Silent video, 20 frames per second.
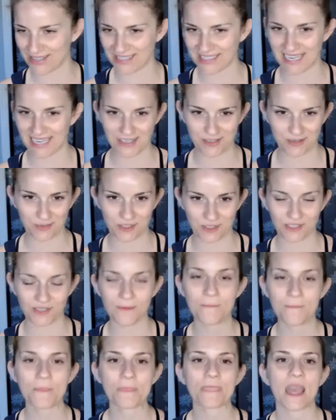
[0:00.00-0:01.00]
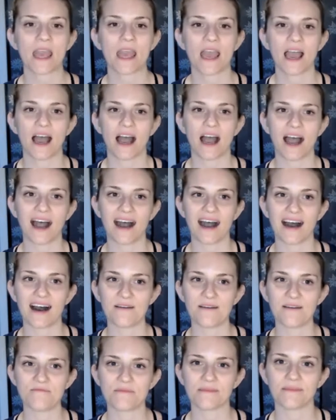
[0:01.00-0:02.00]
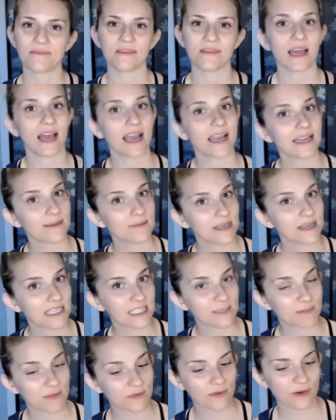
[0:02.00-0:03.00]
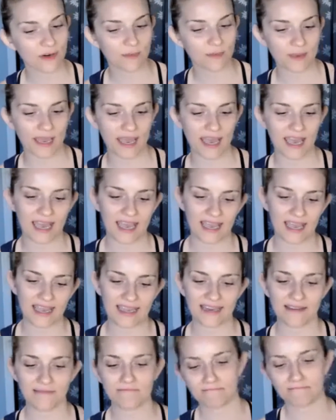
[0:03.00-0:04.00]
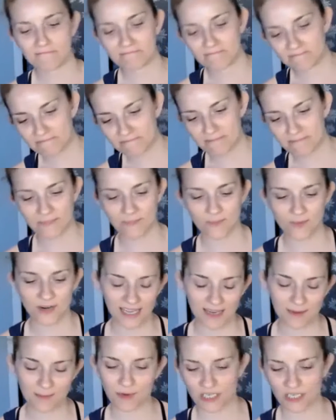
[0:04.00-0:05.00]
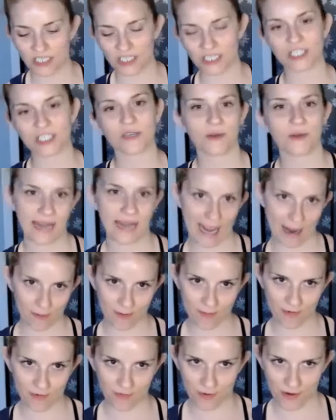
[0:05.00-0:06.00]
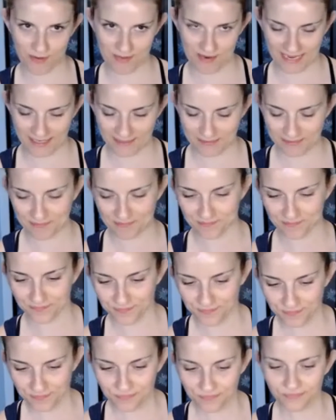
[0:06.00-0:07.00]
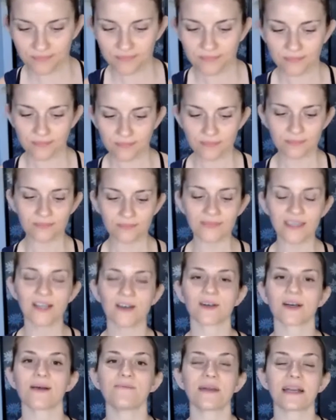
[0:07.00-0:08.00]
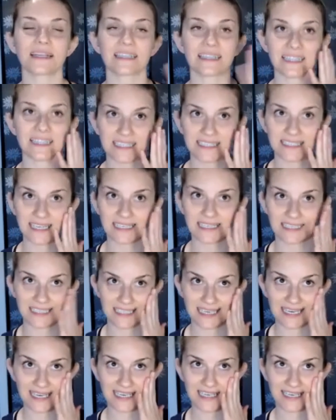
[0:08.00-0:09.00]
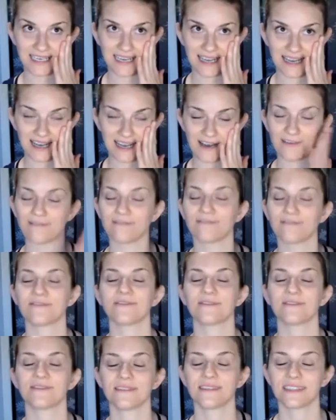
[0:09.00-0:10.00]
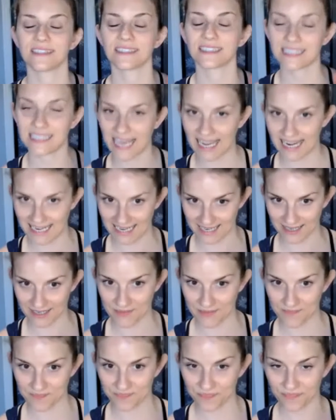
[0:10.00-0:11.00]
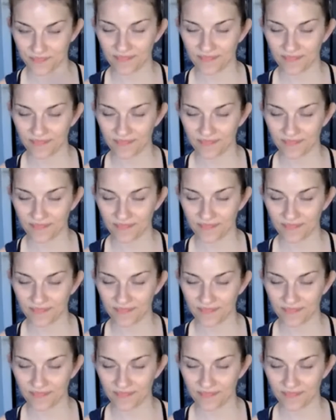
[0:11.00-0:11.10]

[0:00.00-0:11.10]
your schedule. Um, 90 minutes before bed, we could push it to an hour before bed. I'll come back to this idea of lighting.